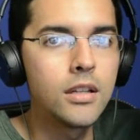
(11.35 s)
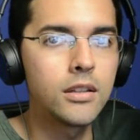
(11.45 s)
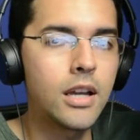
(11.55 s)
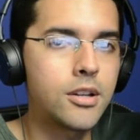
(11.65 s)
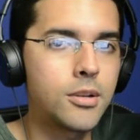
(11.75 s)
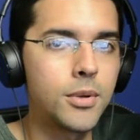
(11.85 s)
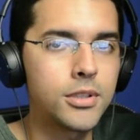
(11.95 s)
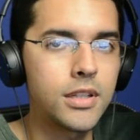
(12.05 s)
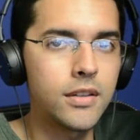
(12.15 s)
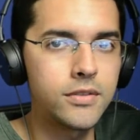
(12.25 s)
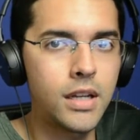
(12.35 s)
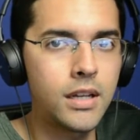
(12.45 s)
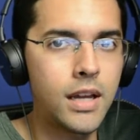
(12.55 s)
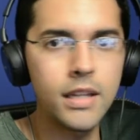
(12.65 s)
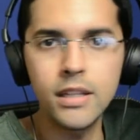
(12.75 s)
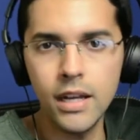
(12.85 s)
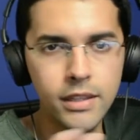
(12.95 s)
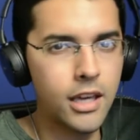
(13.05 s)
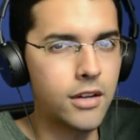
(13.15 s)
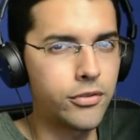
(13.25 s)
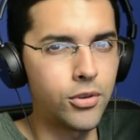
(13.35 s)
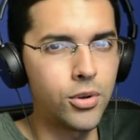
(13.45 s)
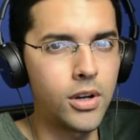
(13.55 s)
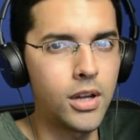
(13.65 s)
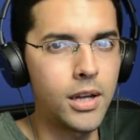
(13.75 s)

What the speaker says: Lacrimosa of Dana. I got that for